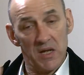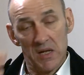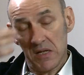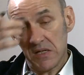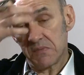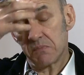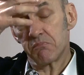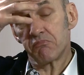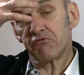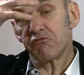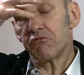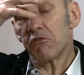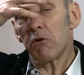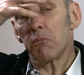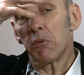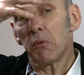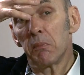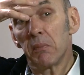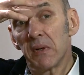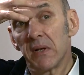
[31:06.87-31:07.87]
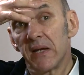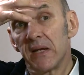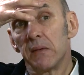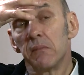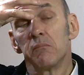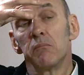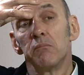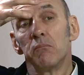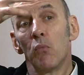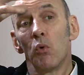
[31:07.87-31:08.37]
It's probably
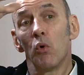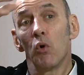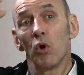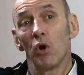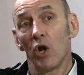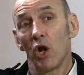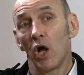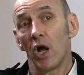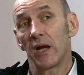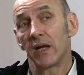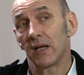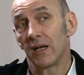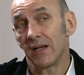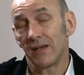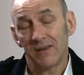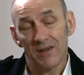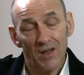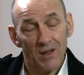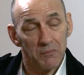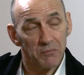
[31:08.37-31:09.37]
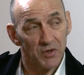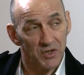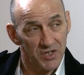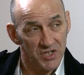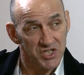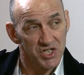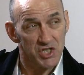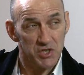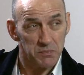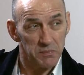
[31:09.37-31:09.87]
more likely that I'm going to
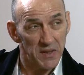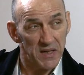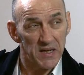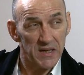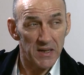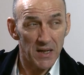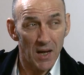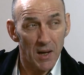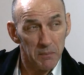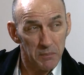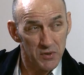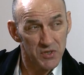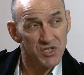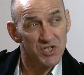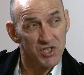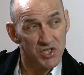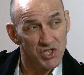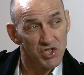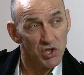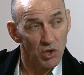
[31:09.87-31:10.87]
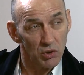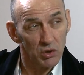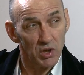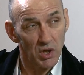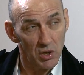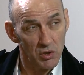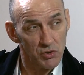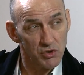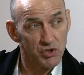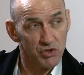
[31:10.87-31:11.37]
speed up as the song
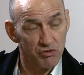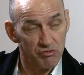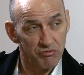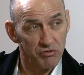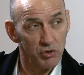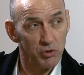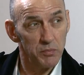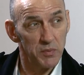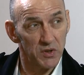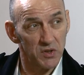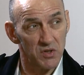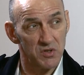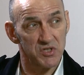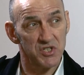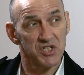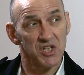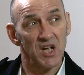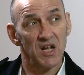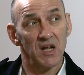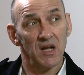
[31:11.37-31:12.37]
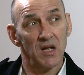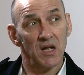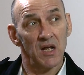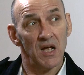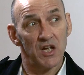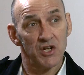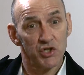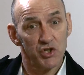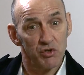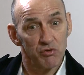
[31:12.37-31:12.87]
goes through, because
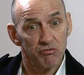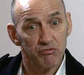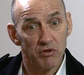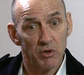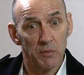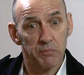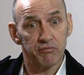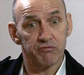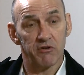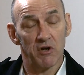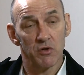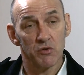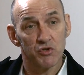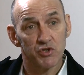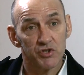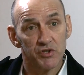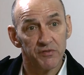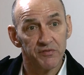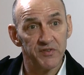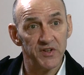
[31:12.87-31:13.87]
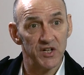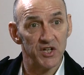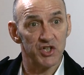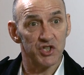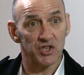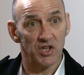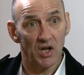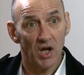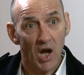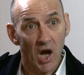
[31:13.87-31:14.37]
as you approach the
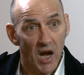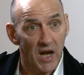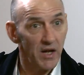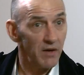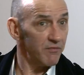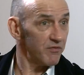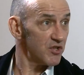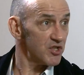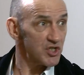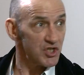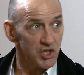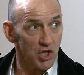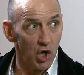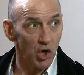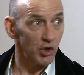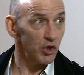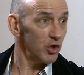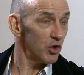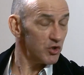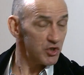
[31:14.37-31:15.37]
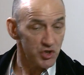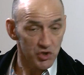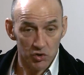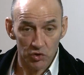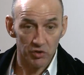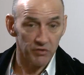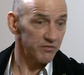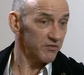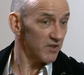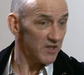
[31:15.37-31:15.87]
finish line of the song, you
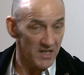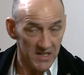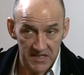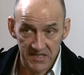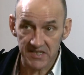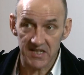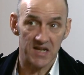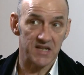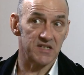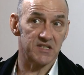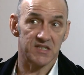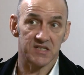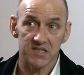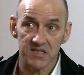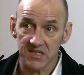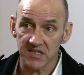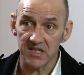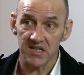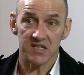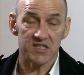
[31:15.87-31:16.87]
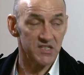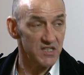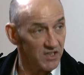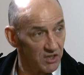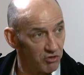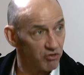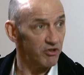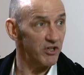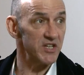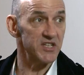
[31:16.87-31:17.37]
sort of, intensity is
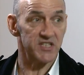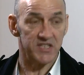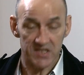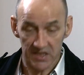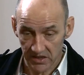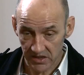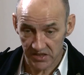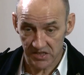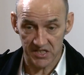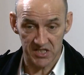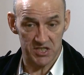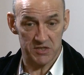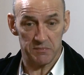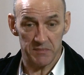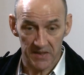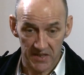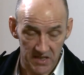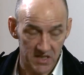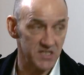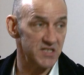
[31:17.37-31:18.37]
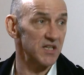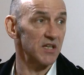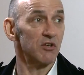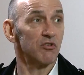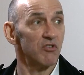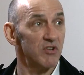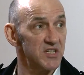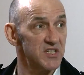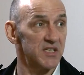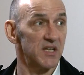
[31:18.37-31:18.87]
increasing and the speed's
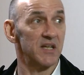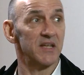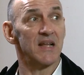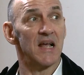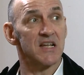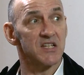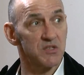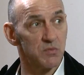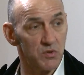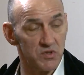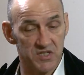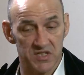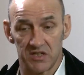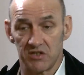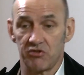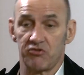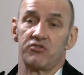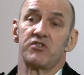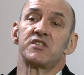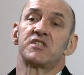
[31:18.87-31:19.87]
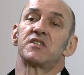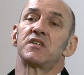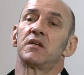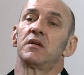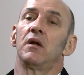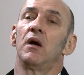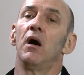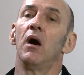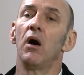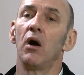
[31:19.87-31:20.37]
increasing, and that's what's increasing
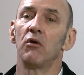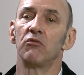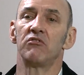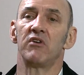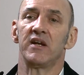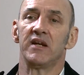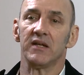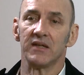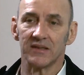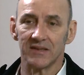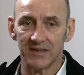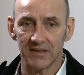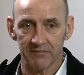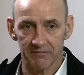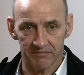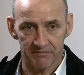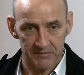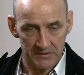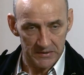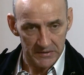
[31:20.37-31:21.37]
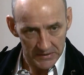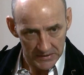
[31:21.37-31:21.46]
the heart rate and